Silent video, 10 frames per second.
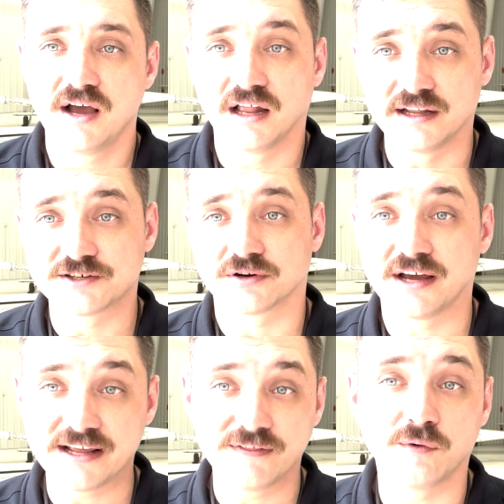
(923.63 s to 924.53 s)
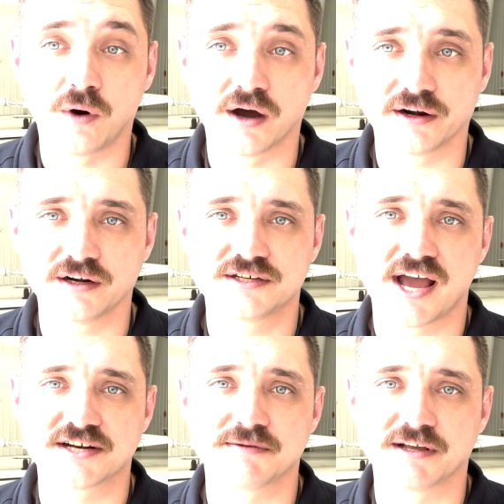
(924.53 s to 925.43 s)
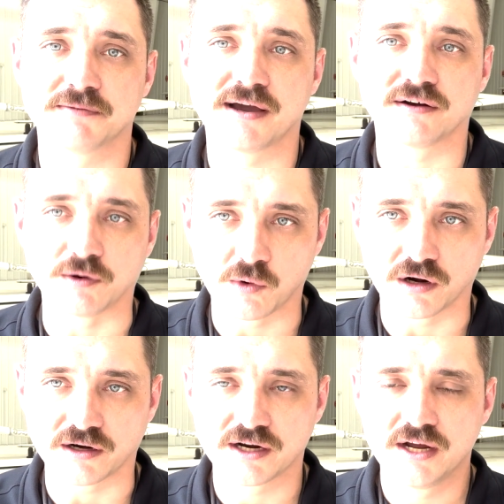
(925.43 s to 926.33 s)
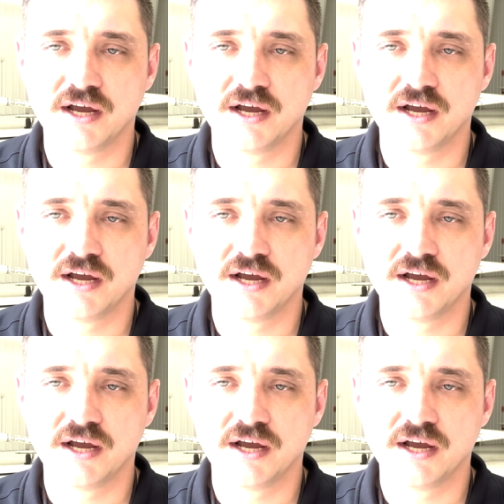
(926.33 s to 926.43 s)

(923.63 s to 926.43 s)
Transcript: electrolyte in the water to actually make the battery work.